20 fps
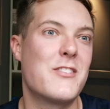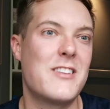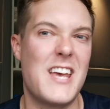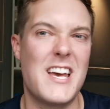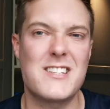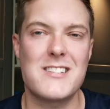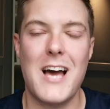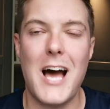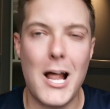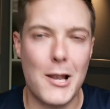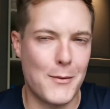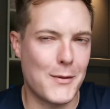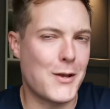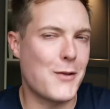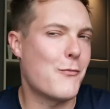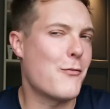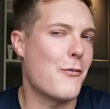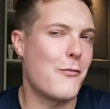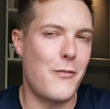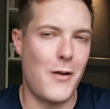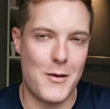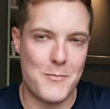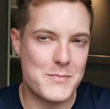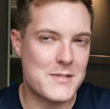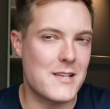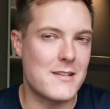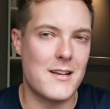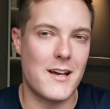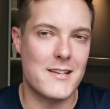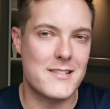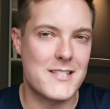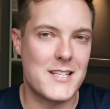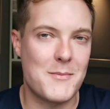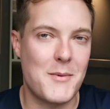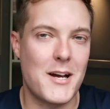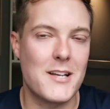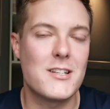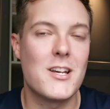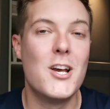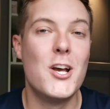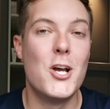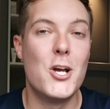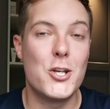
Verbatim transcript: I've said I'm looking for five percent niacinamide.